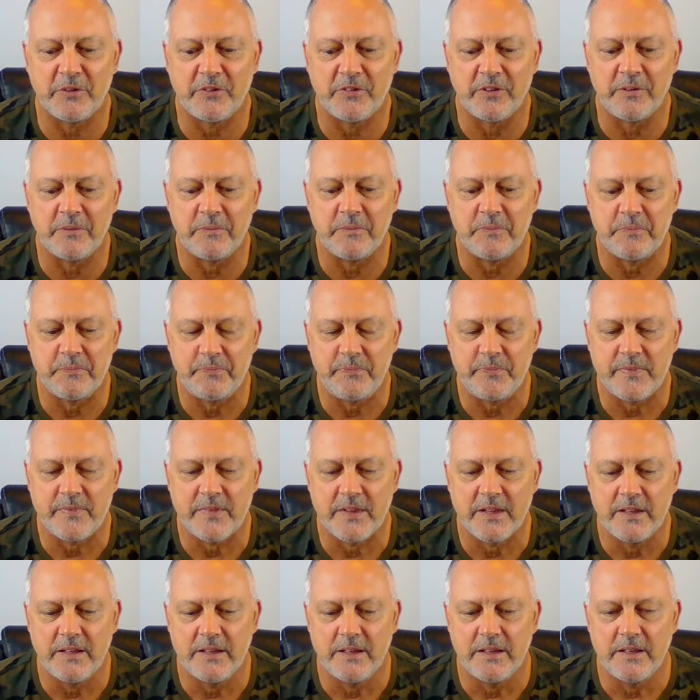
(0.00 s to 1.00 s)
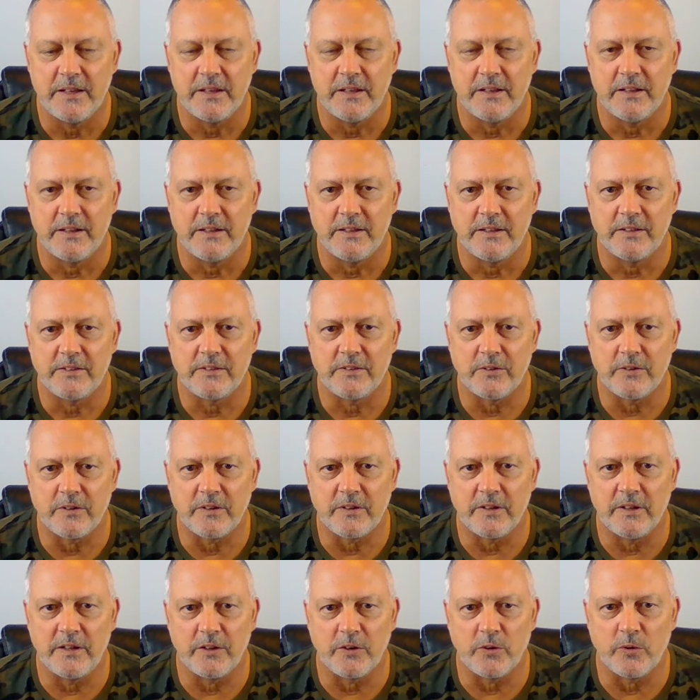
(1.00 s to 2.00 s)
is it? It's all
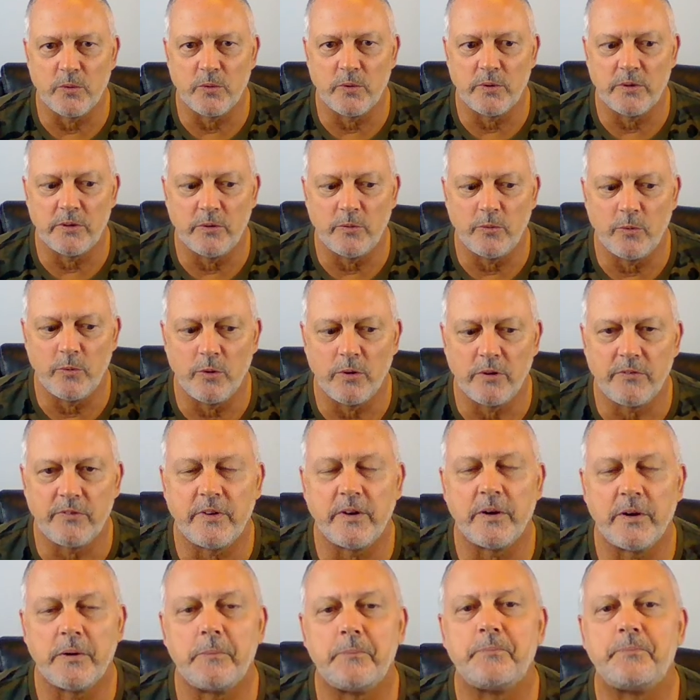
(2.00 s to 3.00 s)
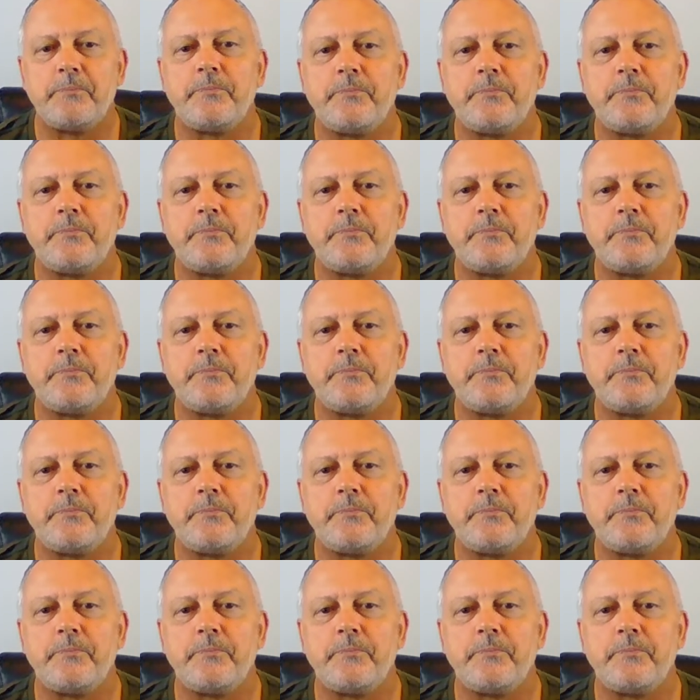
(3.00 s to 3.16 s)
kind of guerrilla warfare.